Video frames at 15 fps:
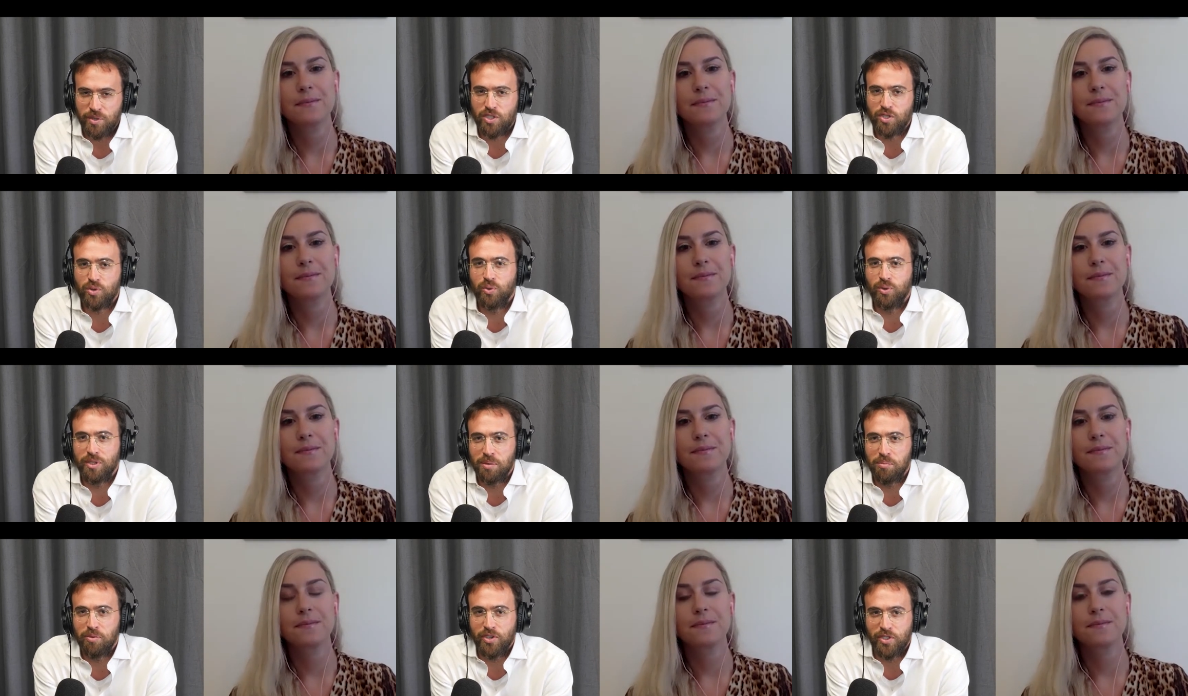Speaker 1: We
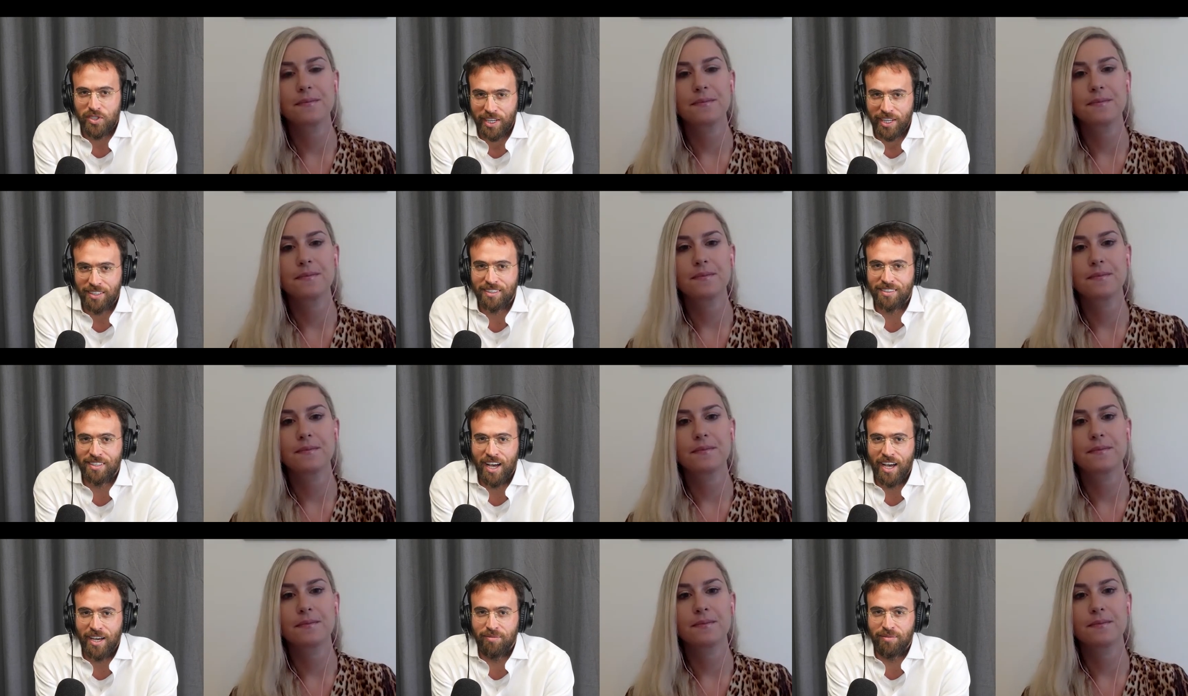truly appreciate the
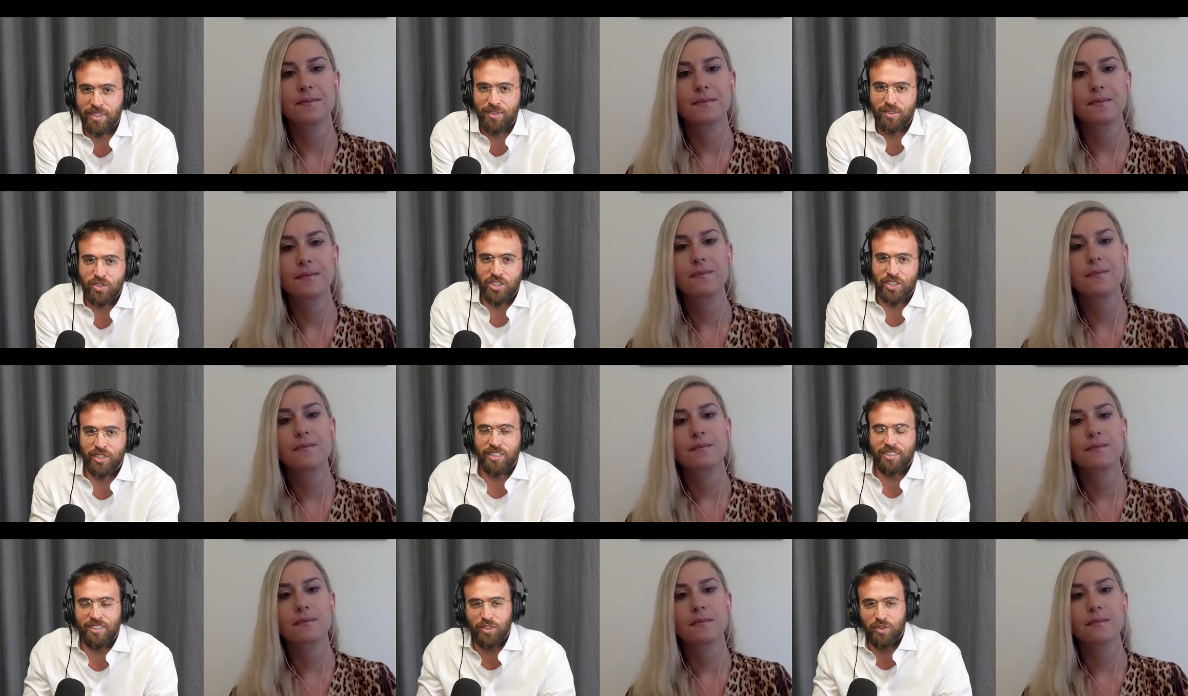time that you
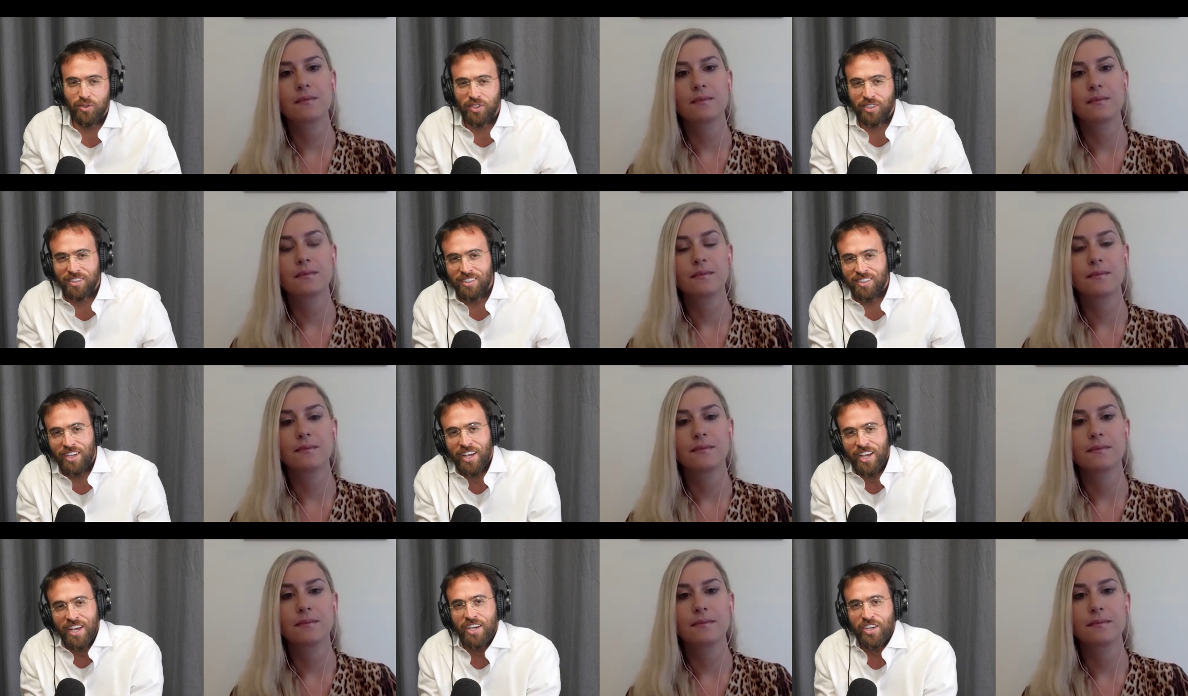shared, that you took to
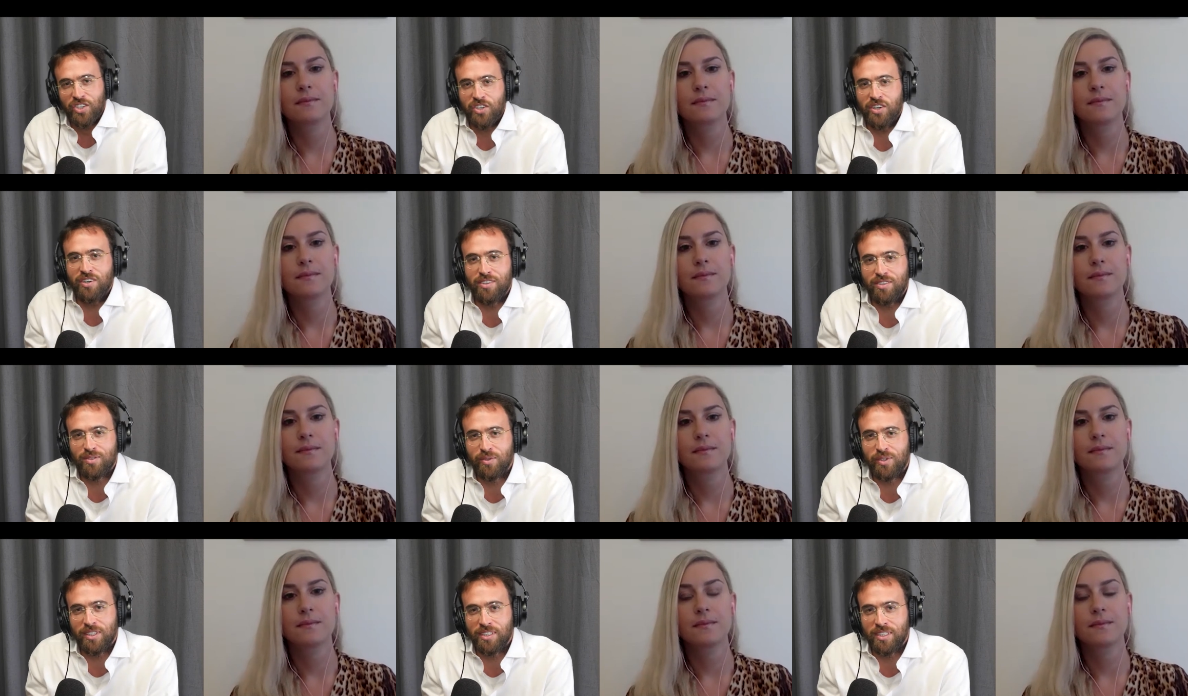share
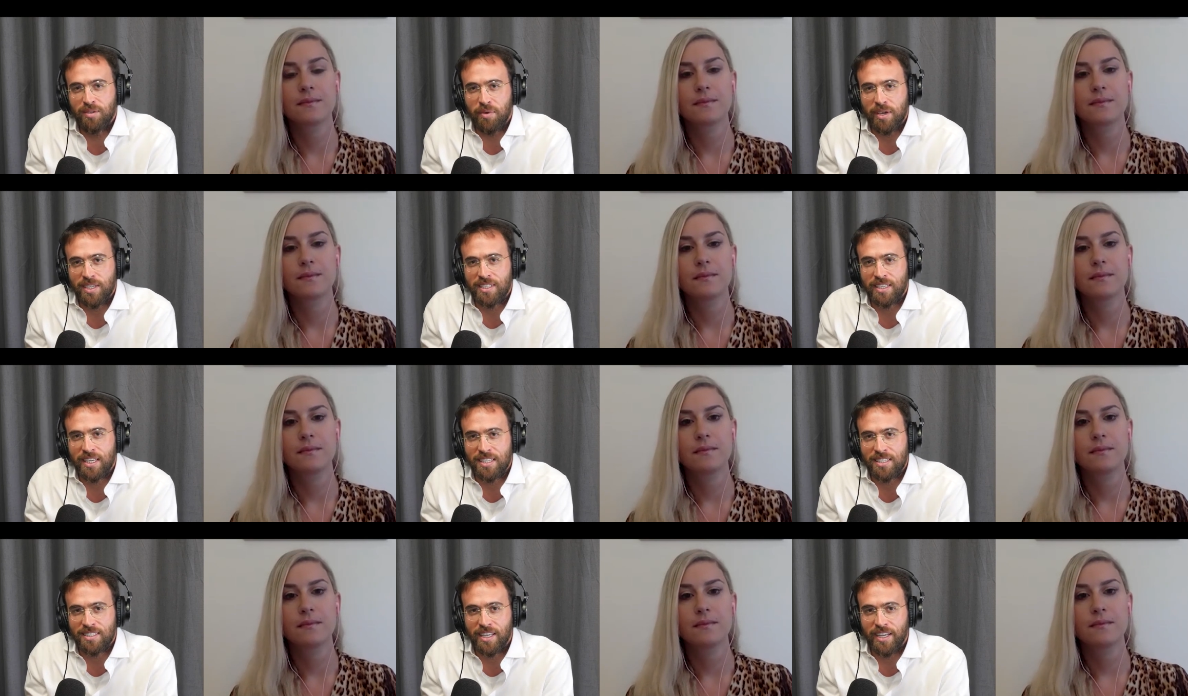this really amazing
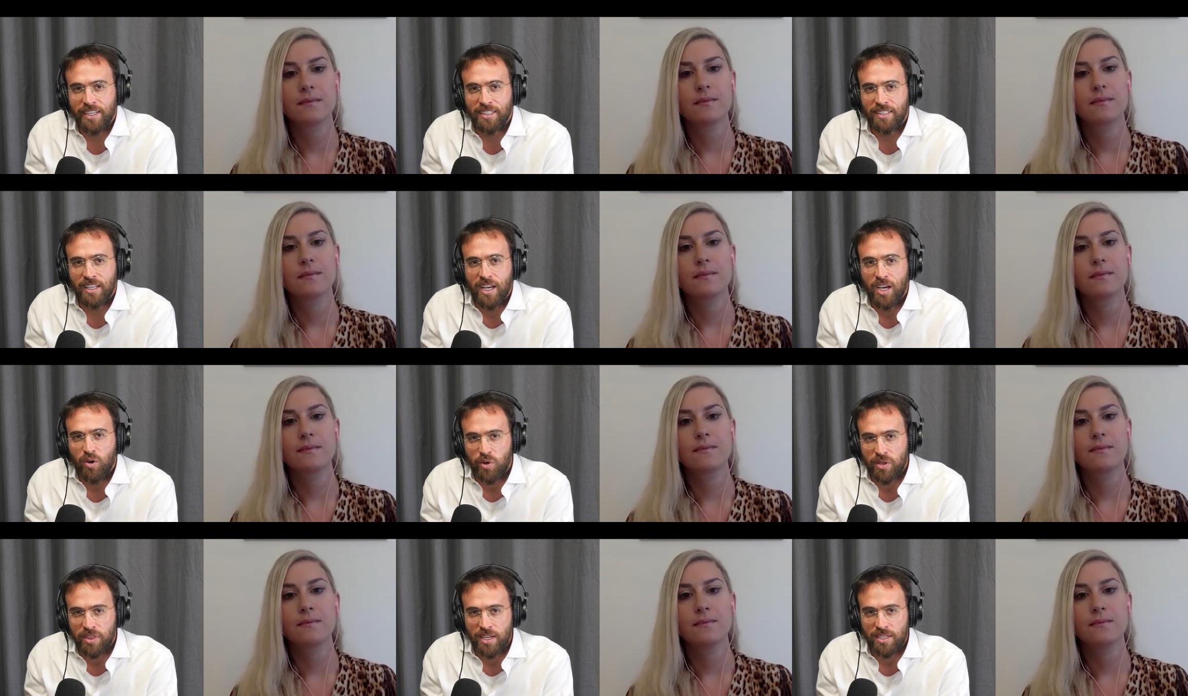insight
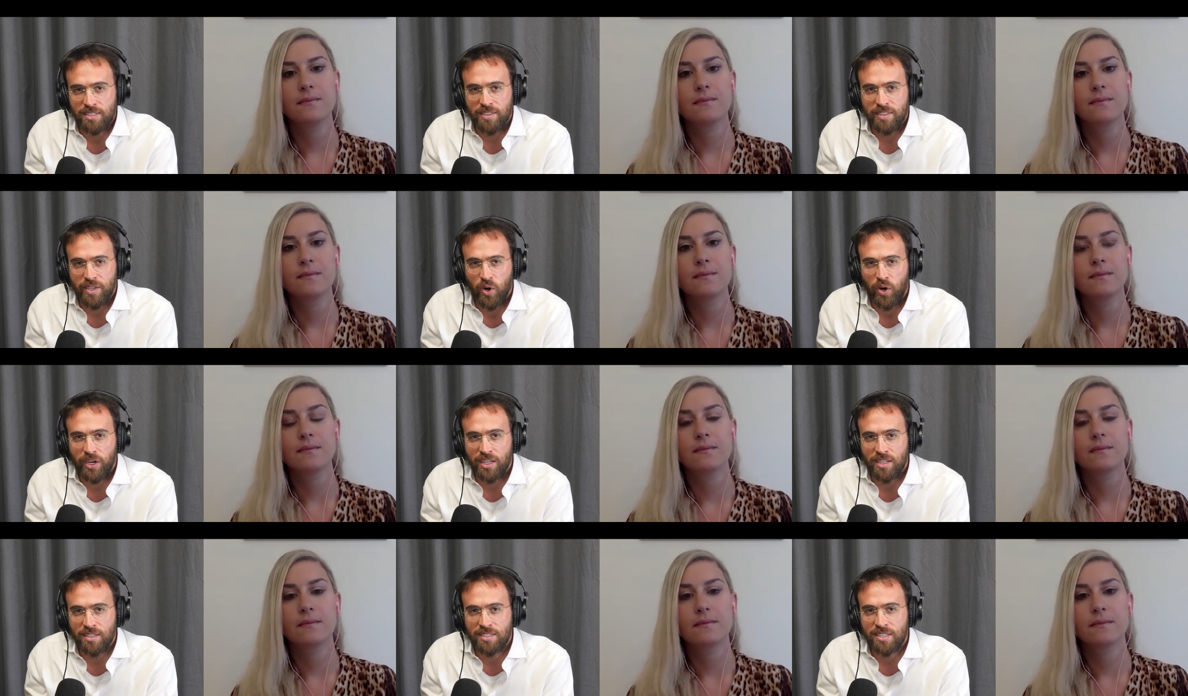with us and the
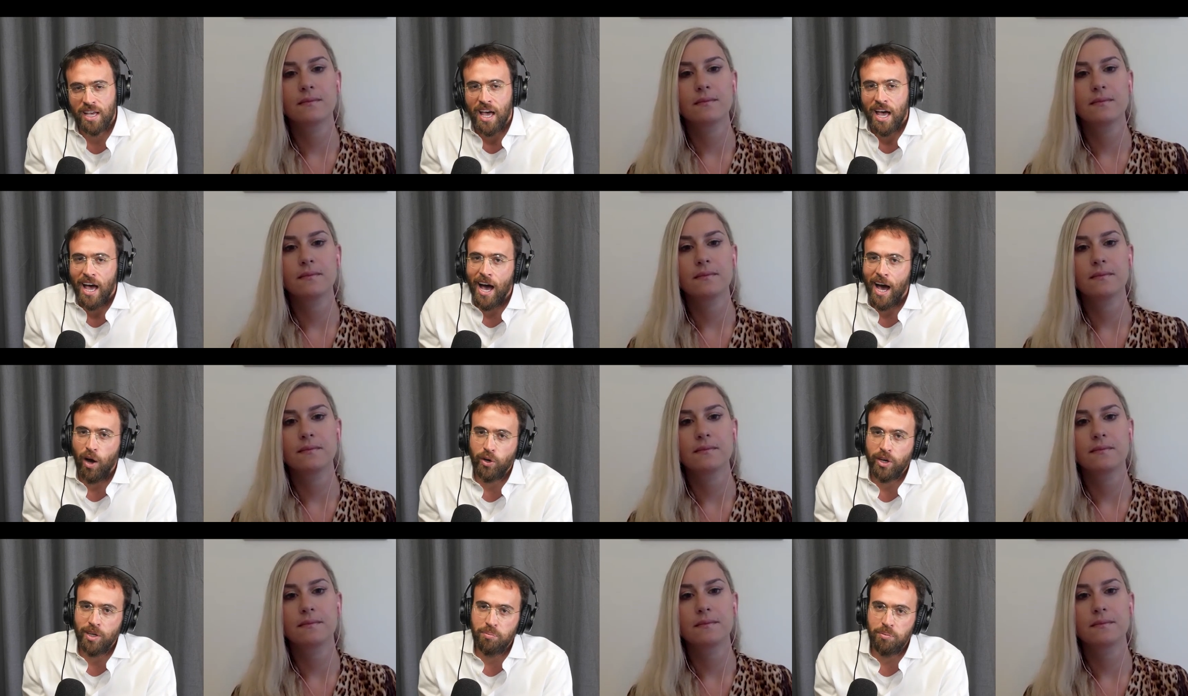audience.
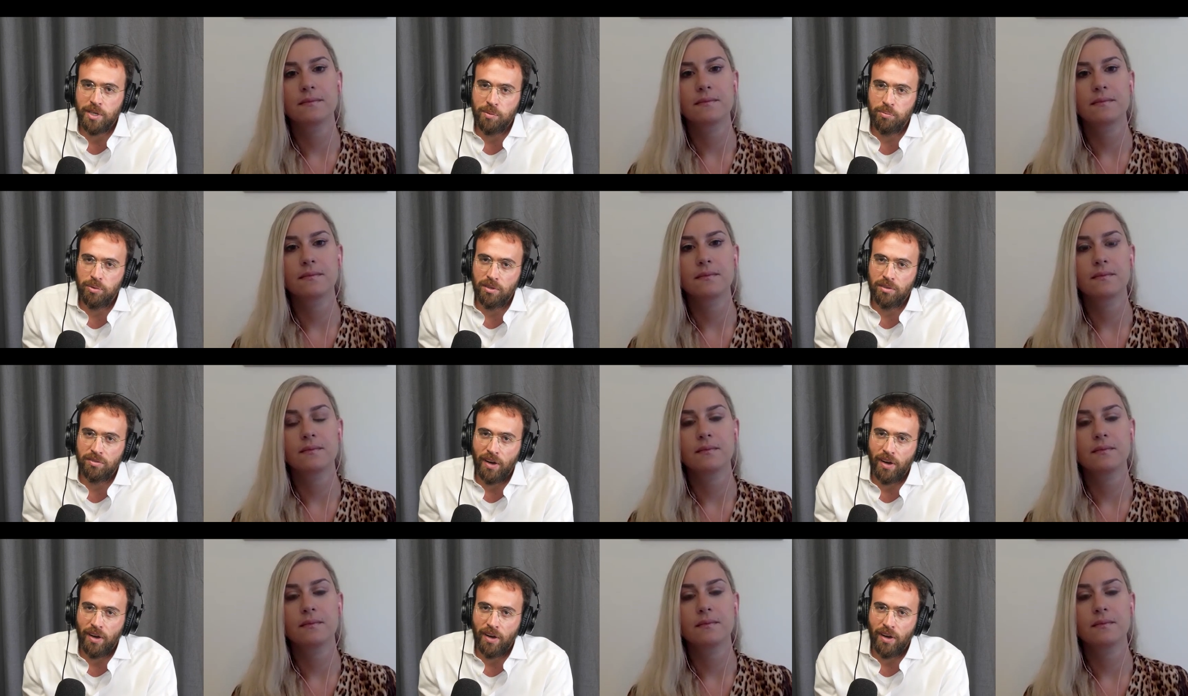How can people